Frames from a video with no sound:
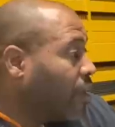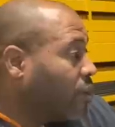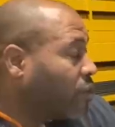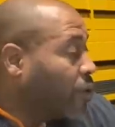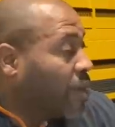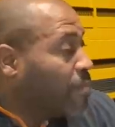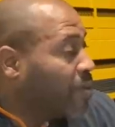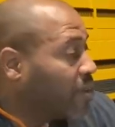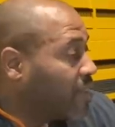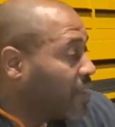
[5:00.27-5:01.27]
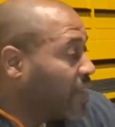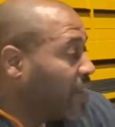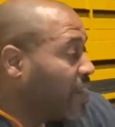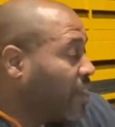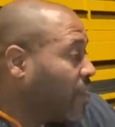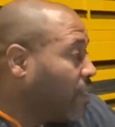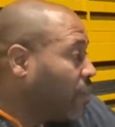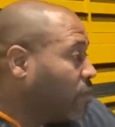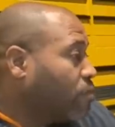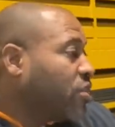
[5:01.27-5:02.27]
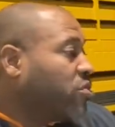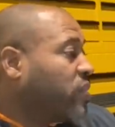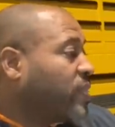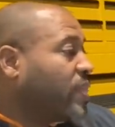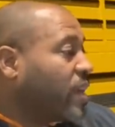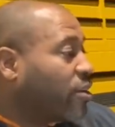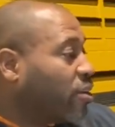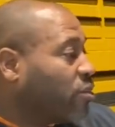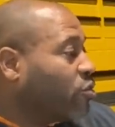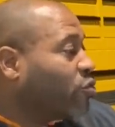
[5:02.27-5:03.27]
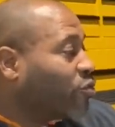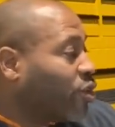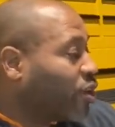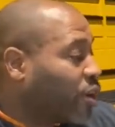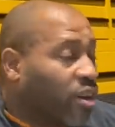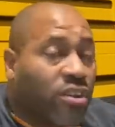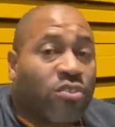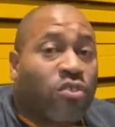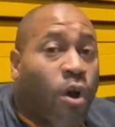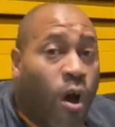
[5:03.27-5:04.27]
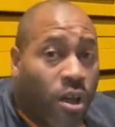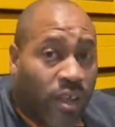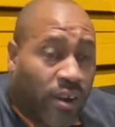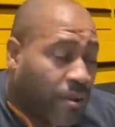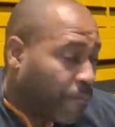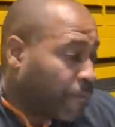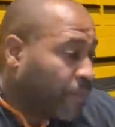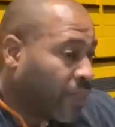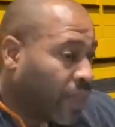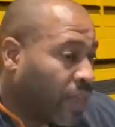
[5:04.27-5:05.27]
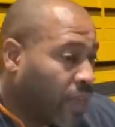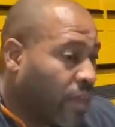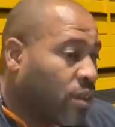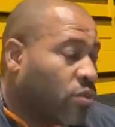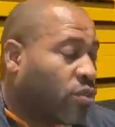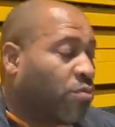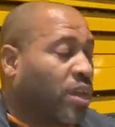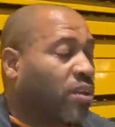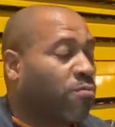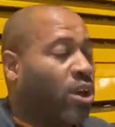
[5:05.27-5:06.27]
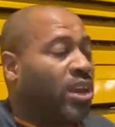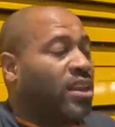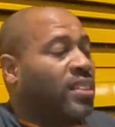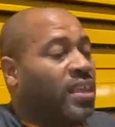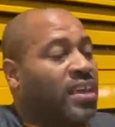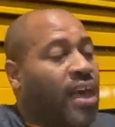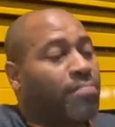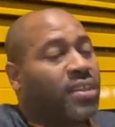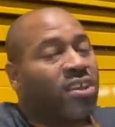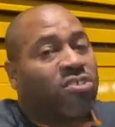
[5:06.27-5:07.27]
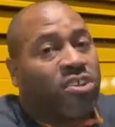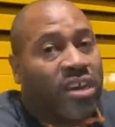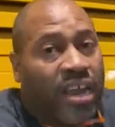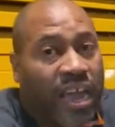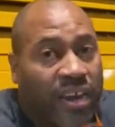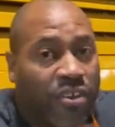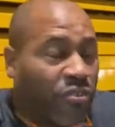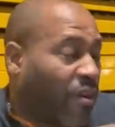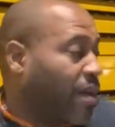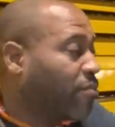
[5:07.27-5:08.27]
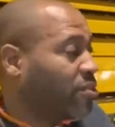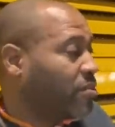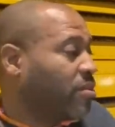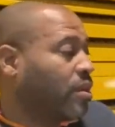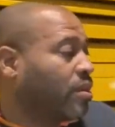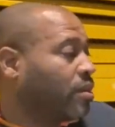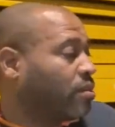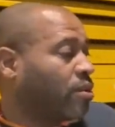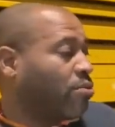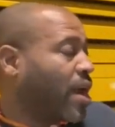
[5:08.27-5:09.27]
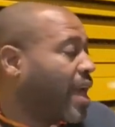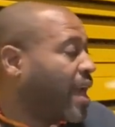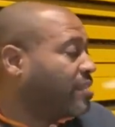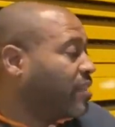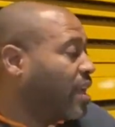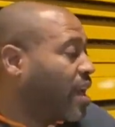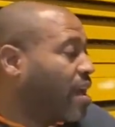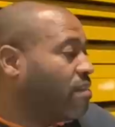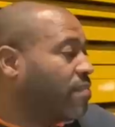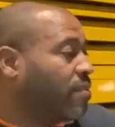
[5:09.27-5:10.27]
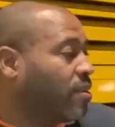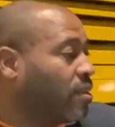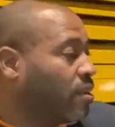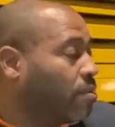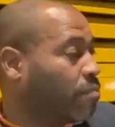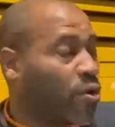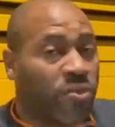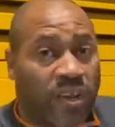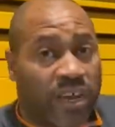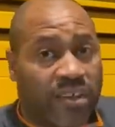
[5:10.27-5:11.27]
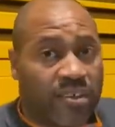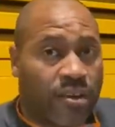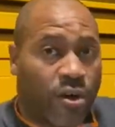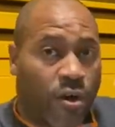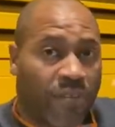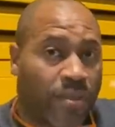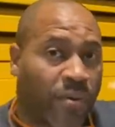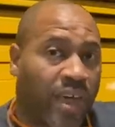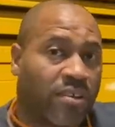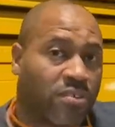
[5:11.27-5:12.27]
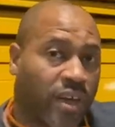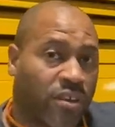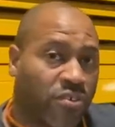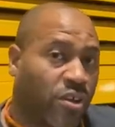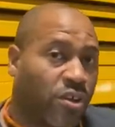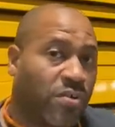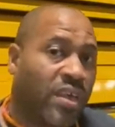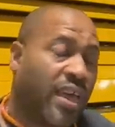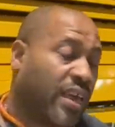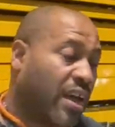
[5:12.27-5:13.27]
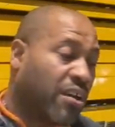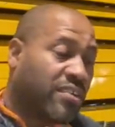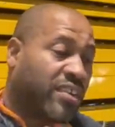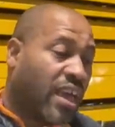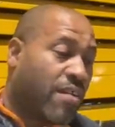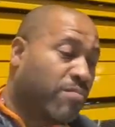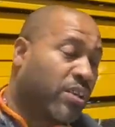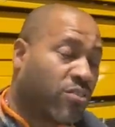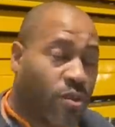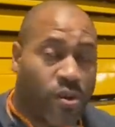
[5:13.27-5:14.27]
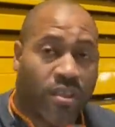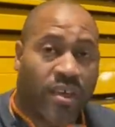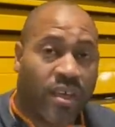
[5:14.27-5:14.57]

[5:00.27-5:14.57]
So he built a lid which is thicker, stronger, taller, so we can run the competition 8-inch drivers. So I actually have both lids off the bike so I could show you, and I actually have them installed